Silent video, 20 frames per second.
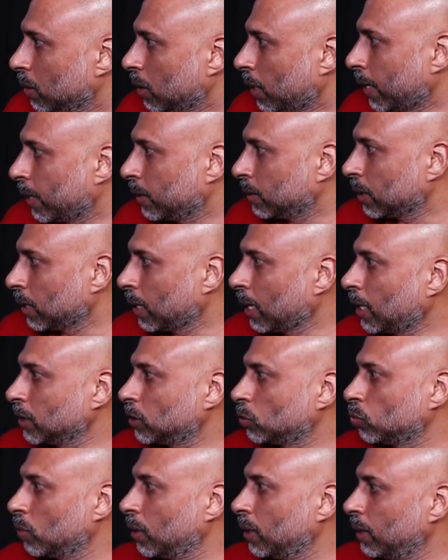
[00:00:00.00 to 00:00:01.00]
And the
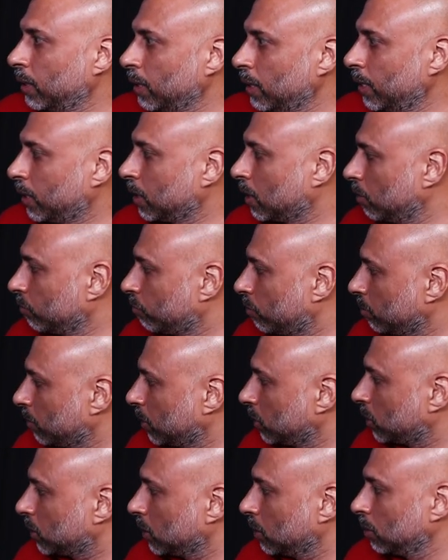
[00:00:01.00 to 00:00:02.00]
last one, delete
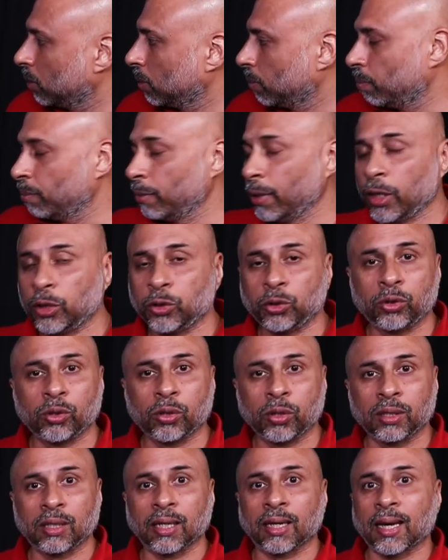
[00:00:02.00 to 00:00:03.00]
confirmation. Make
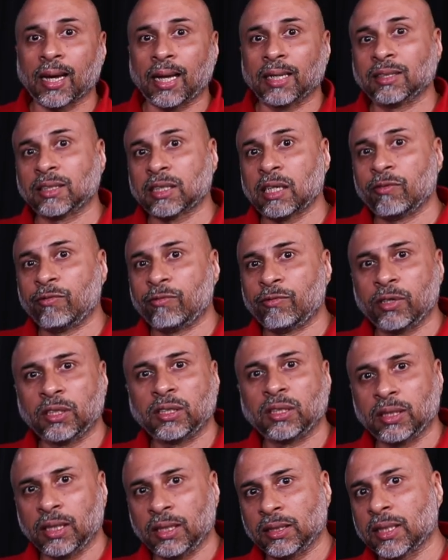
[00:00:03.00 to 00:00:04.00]
sure the cancel
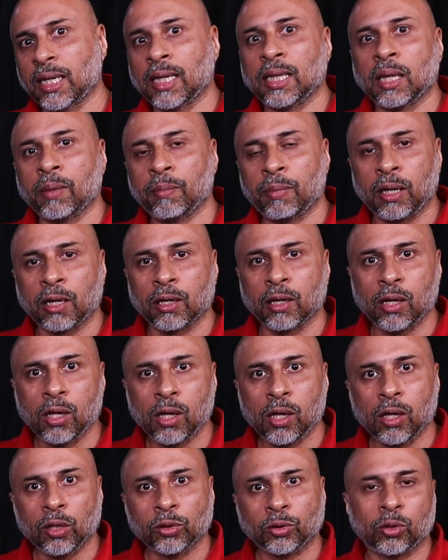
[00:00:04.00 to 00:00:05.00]
first is enabled
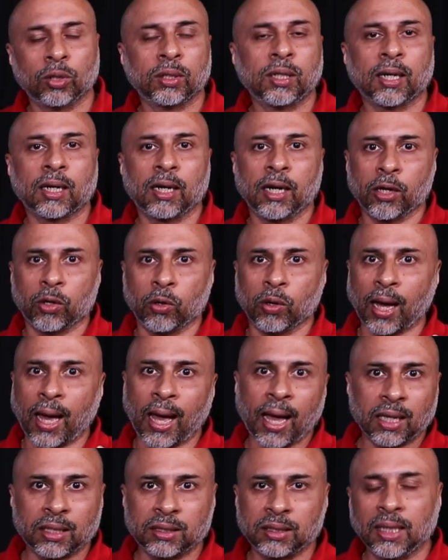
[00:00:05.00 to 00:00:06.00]
so that, like, you
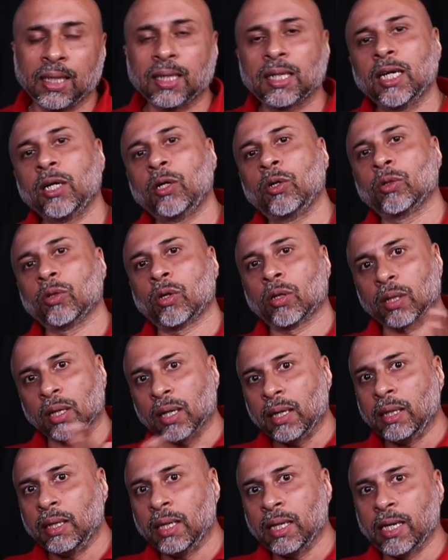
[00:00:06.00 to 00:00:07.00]
accidentally do not
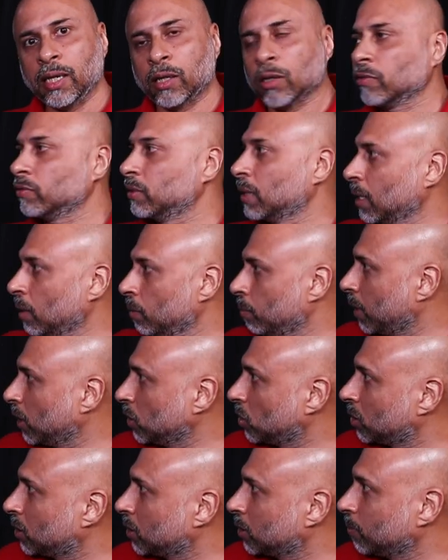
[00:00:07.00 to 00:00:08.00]
delete off the
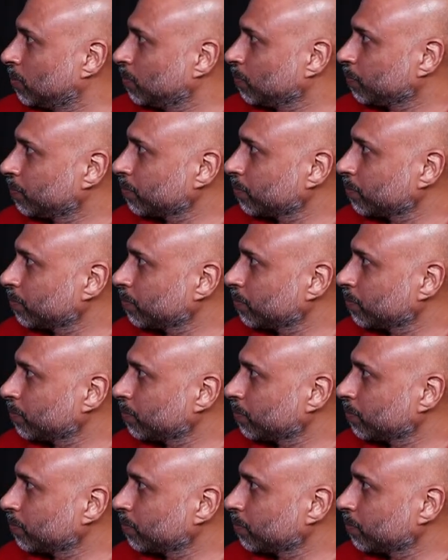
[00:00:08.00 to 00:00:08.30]
image.